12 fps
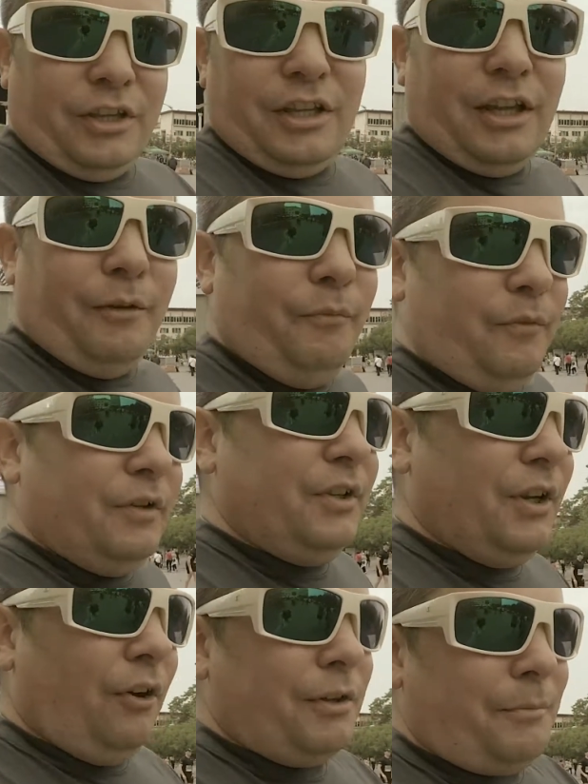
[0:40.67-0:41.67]
The um,
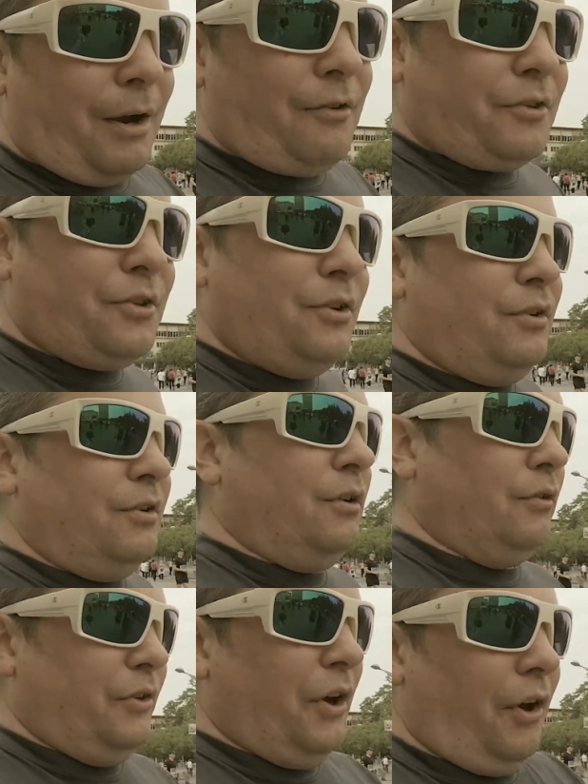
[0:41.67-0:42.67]
night marathon,
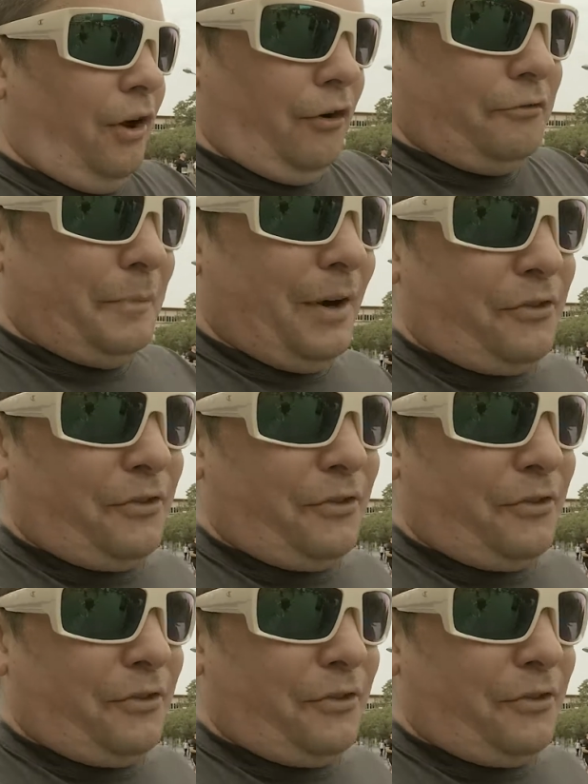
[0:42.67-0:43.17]
or night half